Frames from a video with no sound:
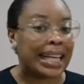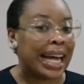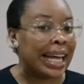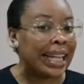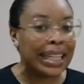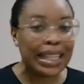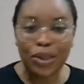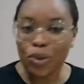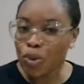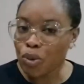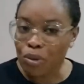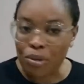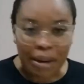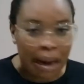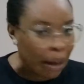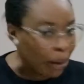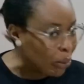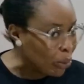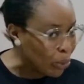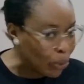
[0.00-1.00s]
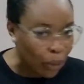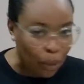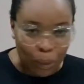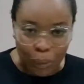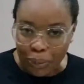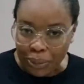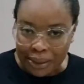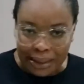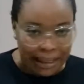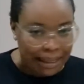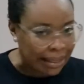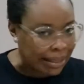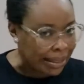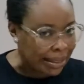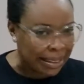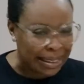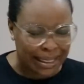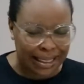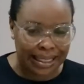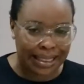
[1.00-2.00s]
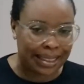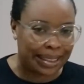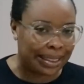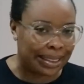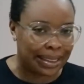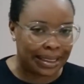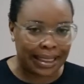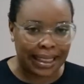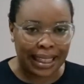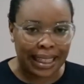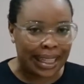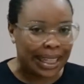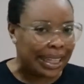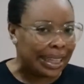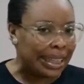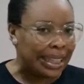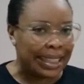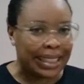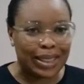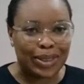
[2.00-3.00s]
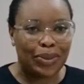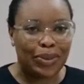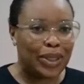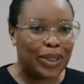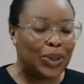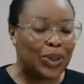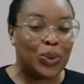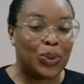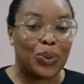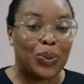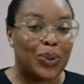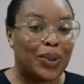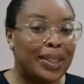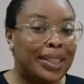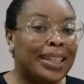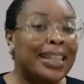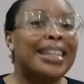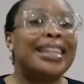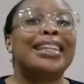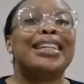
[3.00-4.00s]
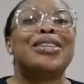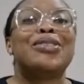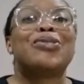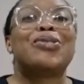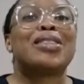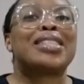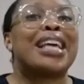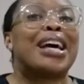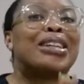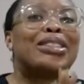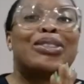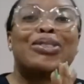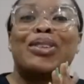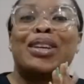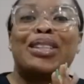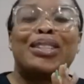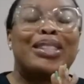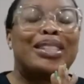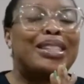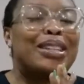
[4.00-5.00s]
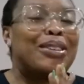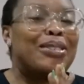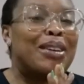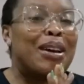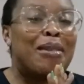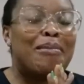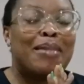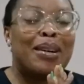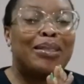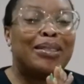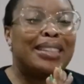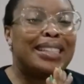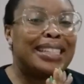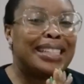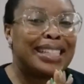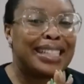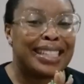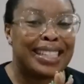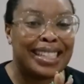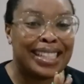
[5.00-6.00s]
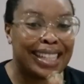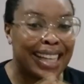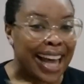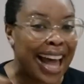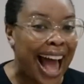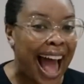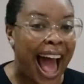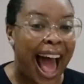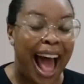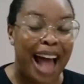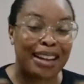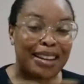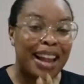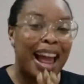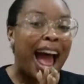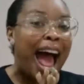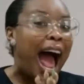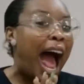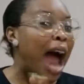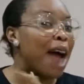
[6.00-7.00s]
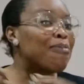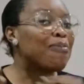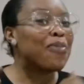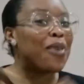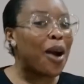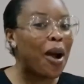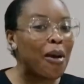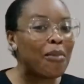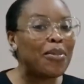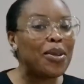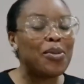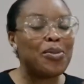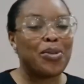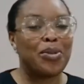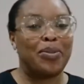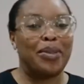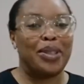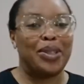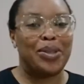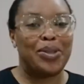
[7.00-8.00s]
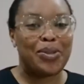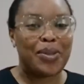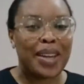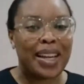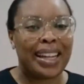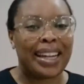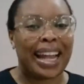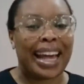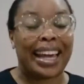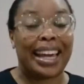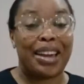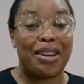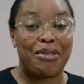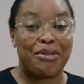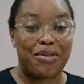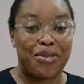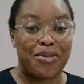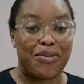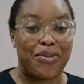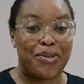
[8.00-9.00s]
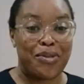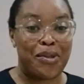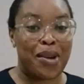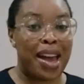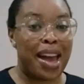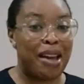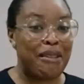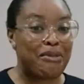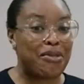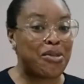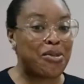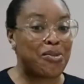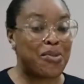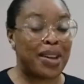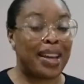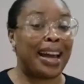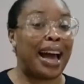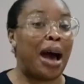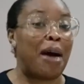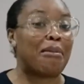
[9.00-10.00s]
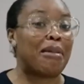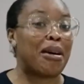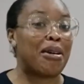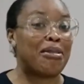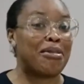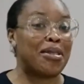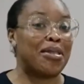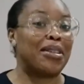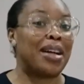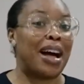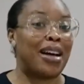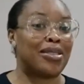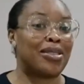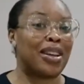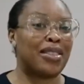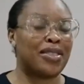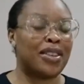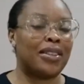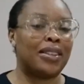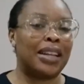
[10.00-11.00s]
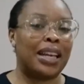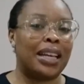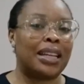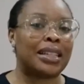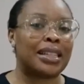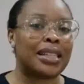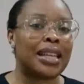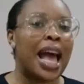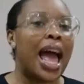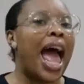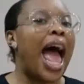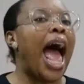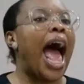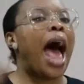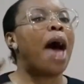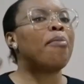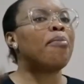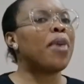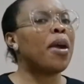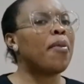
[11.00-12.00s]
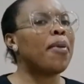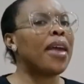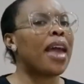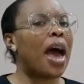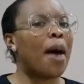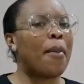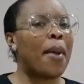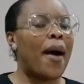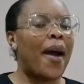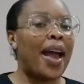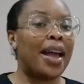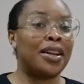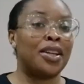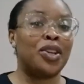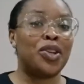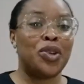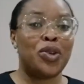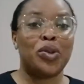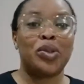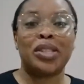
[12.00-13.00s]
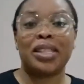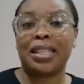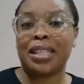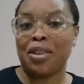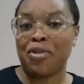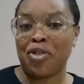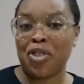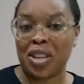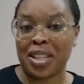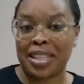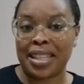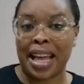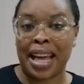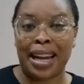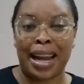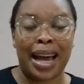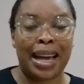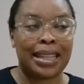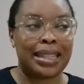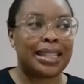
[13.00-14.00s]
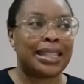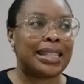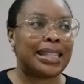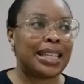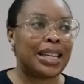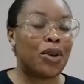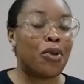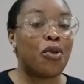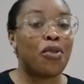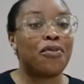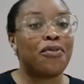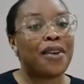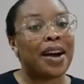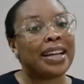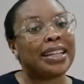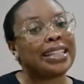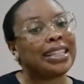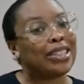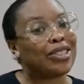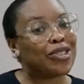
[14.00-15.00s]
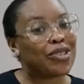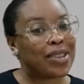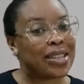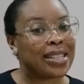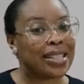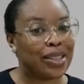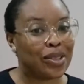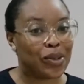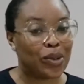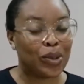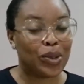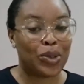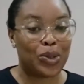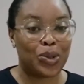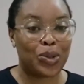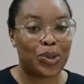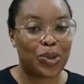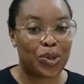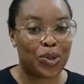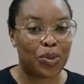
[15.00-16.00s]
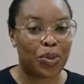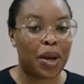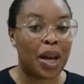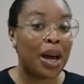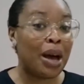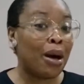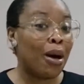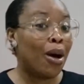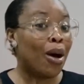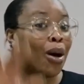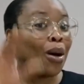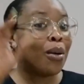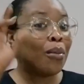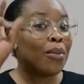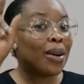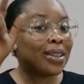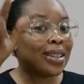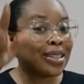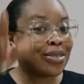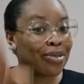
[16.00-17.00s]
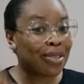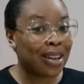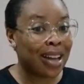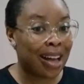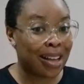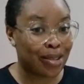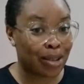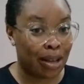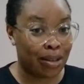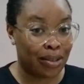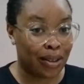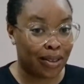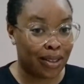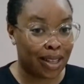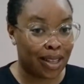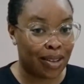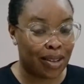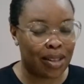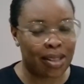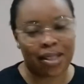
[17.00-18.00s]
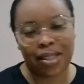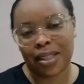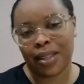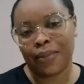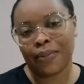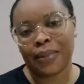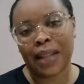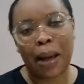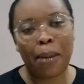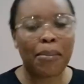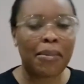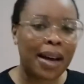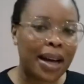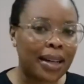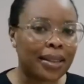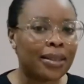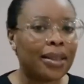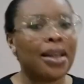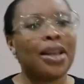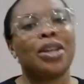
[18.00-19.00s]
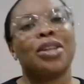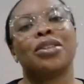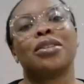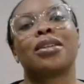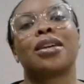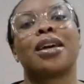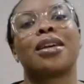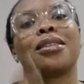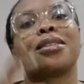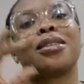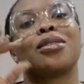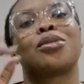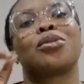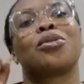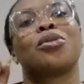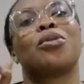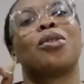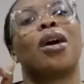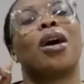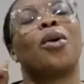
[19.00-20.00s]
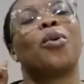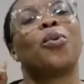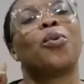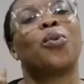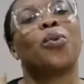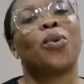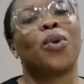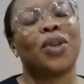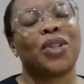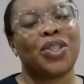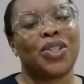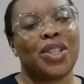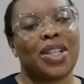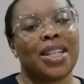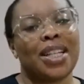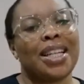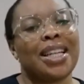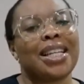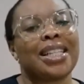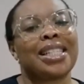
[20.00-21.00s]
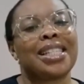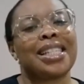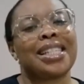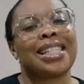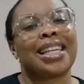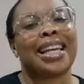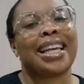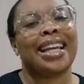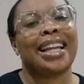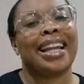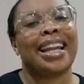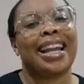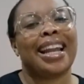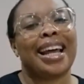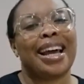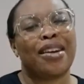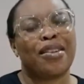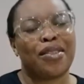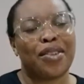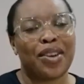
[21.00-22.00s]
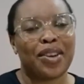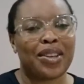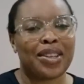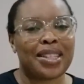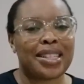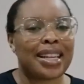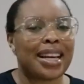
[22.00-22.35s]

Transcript: I need to round up this thing, this video. It's just that I just wanted to tell you about this. And I probably will be doing like a review every week about Real Housewives of Lagos and maybe about any new series that I see or find interesting on YouTube. But this Real Housewives of Lagos, man, you guys need to go and watch it. It is hilarious.